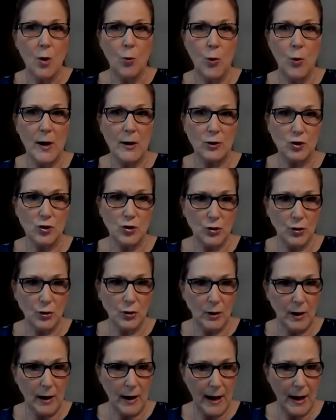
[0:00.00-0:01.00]
which
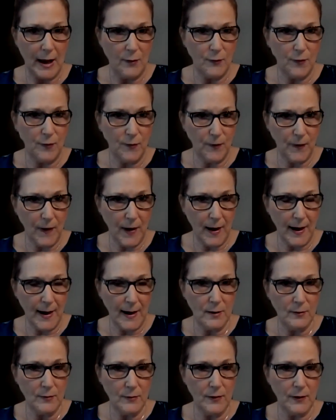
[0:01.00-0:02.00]
had
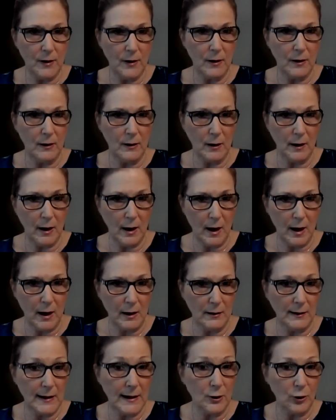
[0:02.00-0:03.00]
five
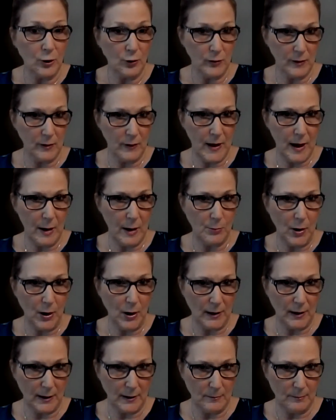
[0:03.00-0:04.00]
uh, leaders in that
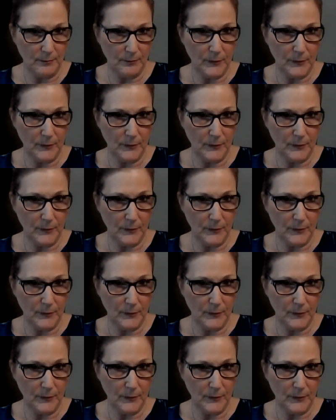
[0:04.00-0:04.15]
bucket